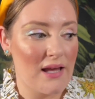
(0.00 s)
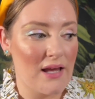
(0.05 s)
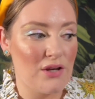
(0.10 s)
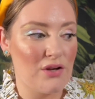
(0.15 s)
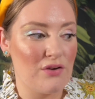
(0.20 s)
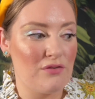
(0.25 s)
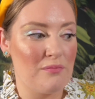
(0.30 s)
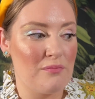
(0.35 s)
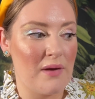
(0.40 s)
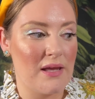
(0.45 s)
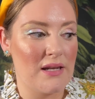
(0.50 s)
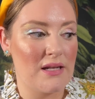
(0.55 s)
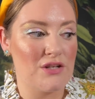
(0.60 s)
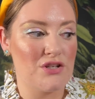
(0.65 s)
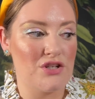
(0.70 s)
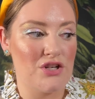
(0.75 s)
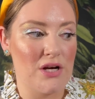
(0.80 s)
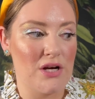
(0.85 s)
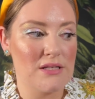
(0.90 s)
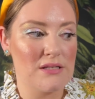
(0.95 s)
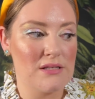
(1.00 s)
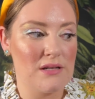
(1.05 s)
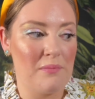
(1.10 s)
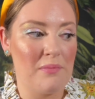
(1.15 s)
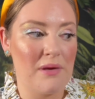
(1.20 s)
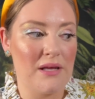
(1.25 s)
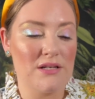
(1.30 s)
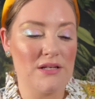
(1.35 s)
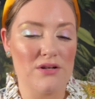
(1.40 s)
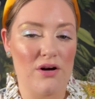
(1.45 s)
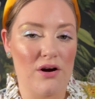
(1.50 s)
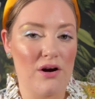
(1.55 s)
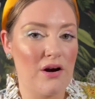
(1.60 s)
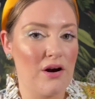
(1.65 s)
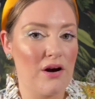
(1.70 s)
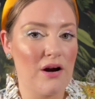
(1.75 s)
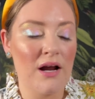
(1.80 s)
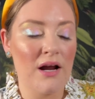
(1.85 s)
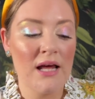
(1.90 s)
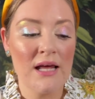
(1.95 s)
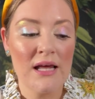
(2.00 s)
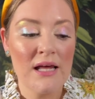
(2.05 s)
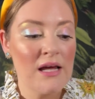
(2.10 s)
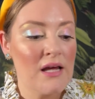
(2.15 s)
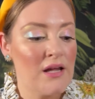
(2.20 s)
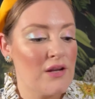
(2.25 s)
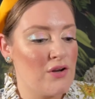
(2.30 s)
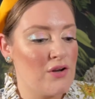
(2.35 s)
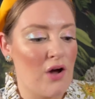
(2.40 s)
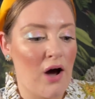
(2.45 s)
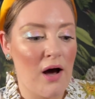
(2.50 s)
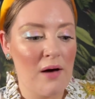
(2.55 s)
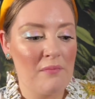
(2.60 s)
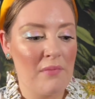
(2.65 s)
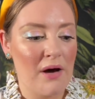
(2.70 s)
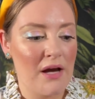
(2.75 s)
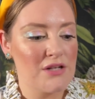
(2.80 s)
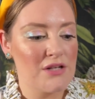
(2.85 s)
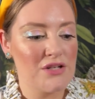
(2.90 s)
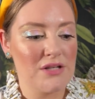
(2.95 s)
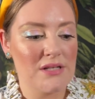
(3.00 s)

and you've made it just a bit darker. Not much.